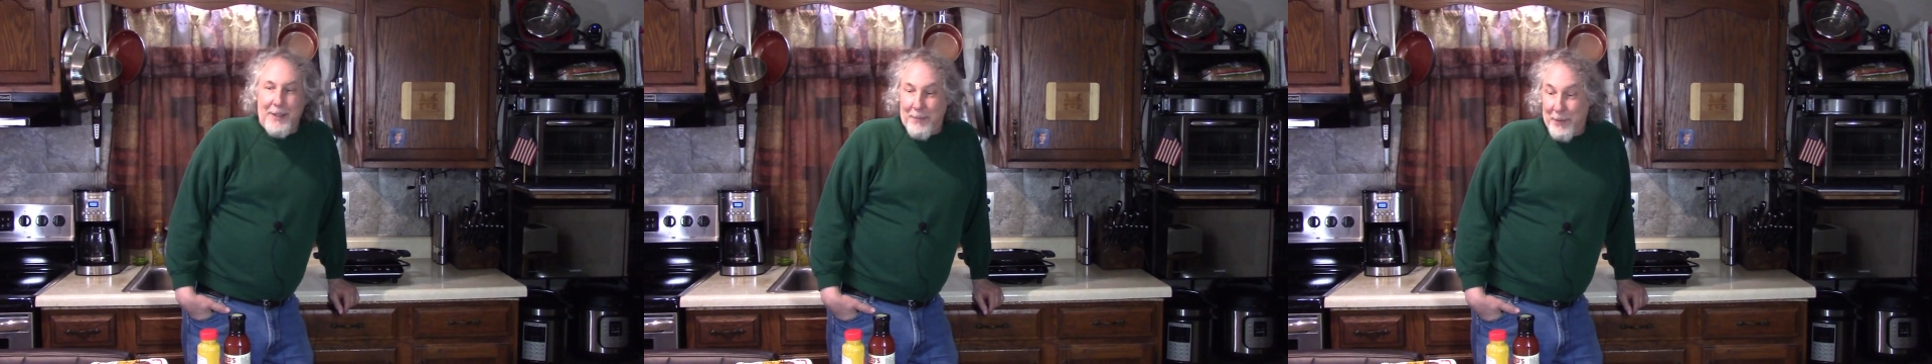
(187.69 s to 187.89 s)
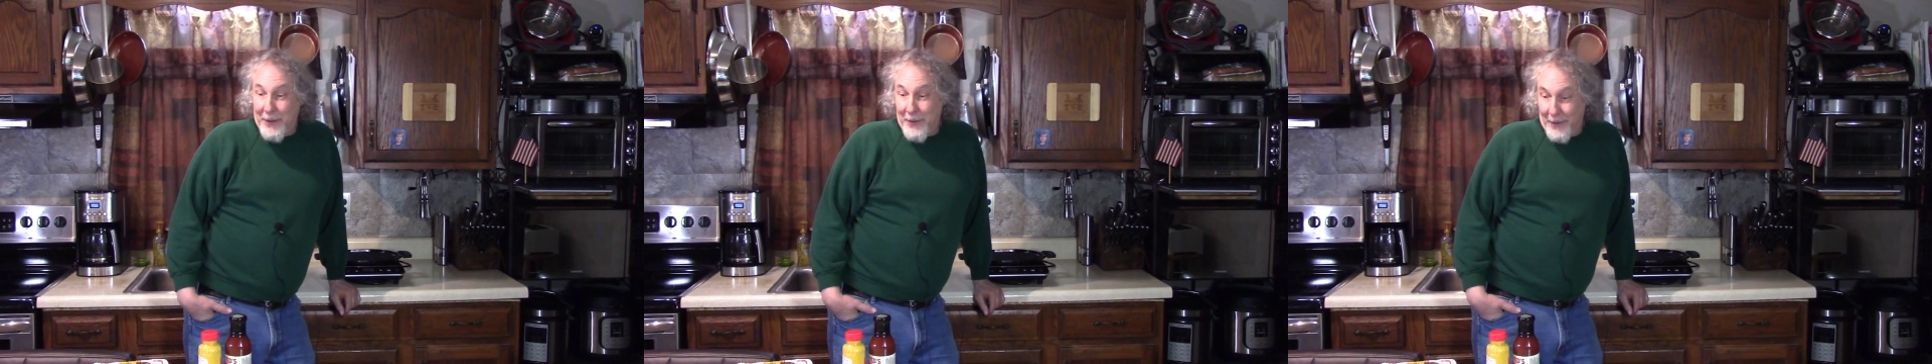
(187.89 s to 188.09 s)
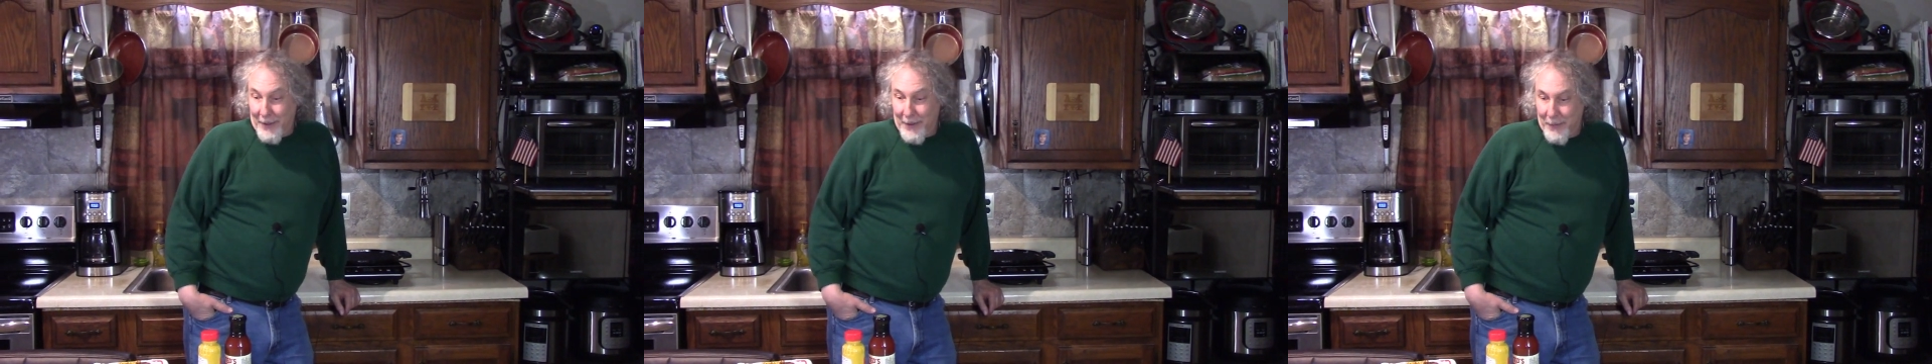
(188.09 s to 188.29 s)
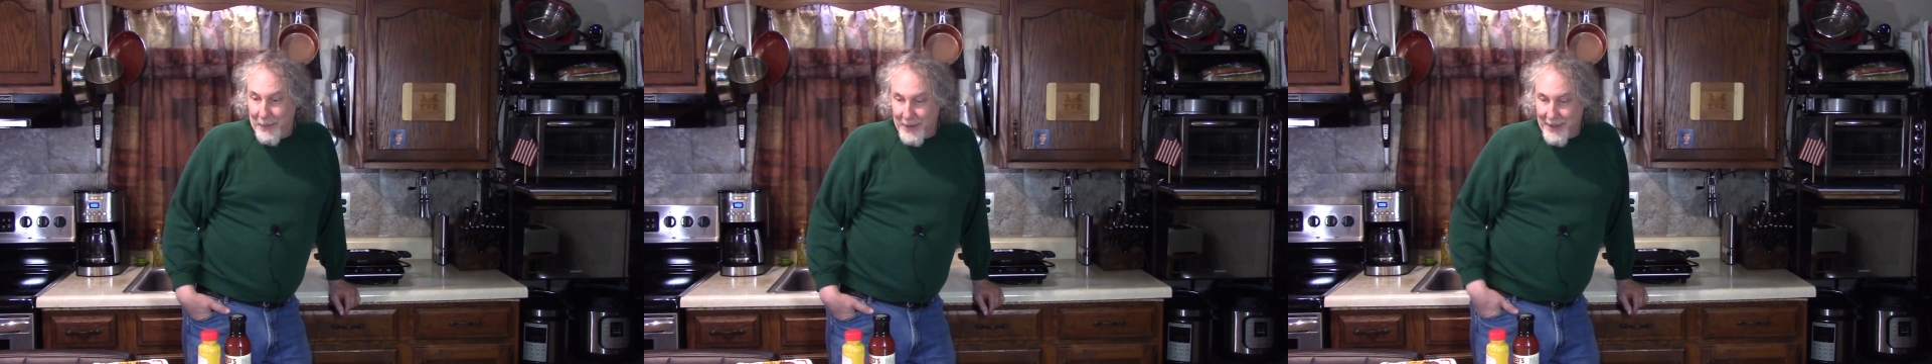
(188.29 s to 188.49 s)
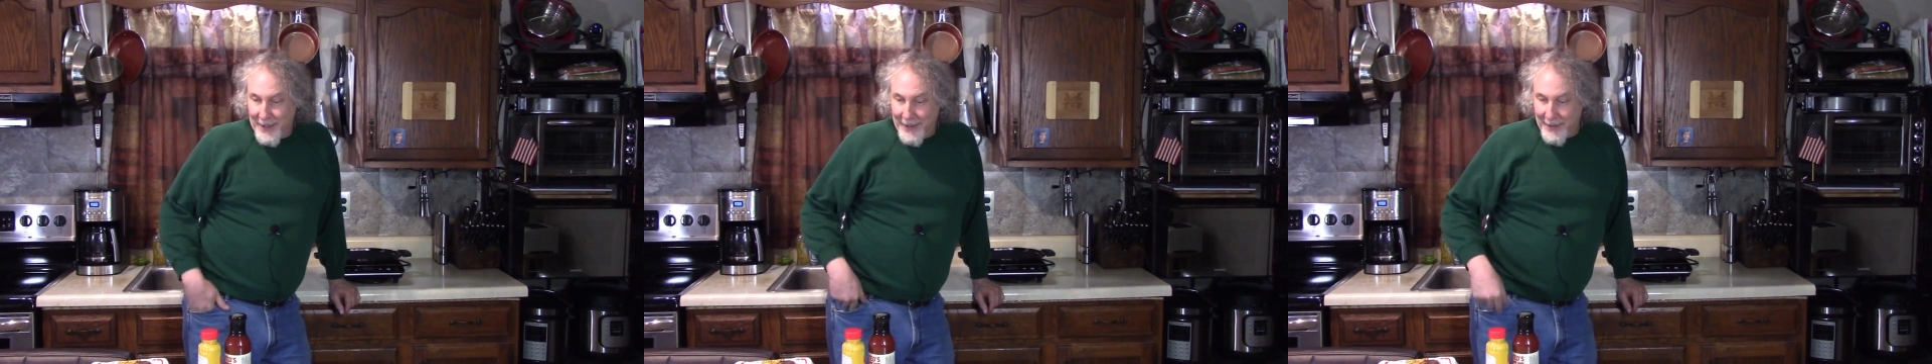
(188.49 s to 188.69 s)
But they're long
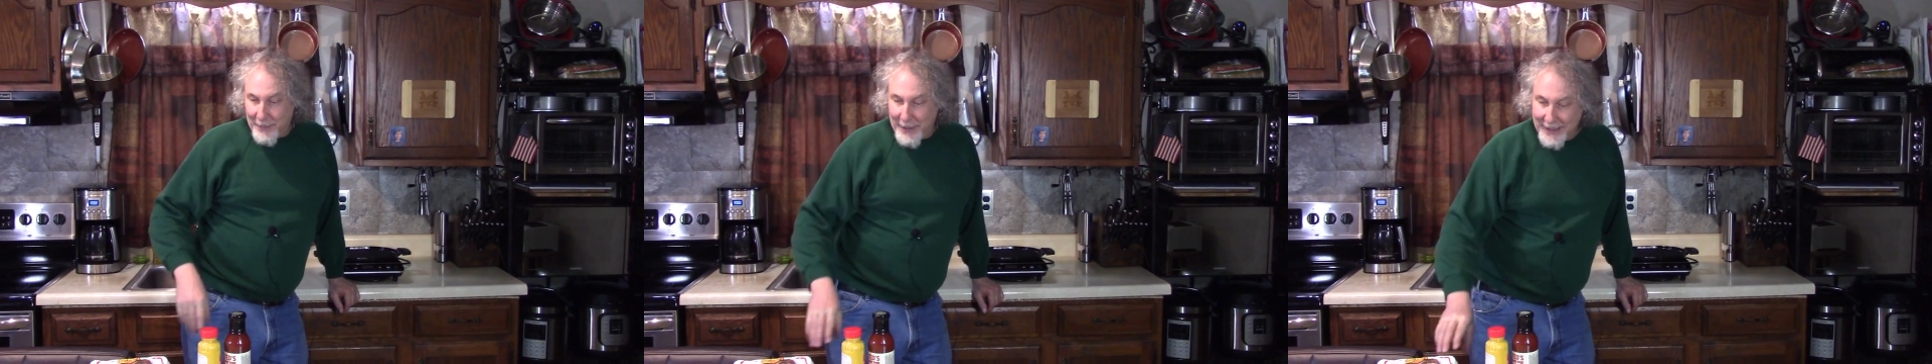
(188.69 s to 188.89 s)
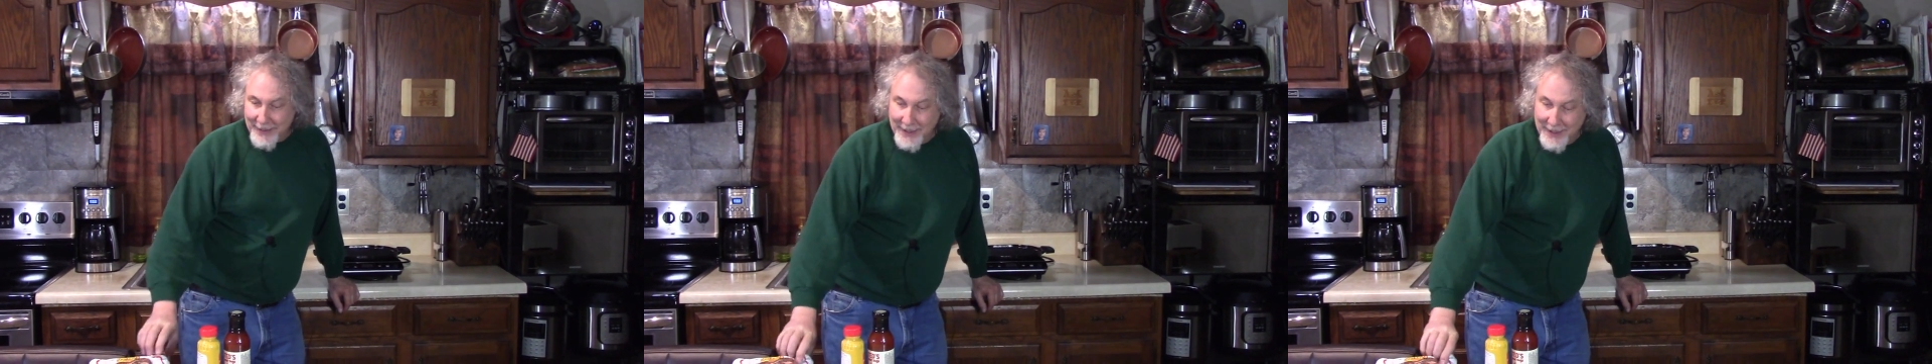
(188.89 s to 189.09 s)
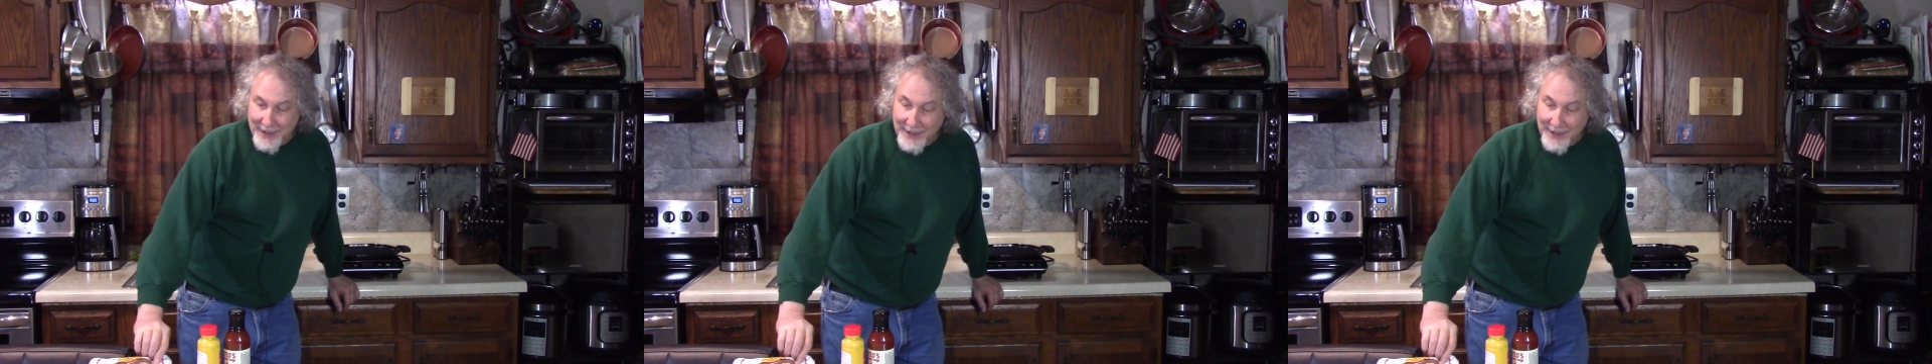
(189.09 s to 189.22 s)
ones, they look like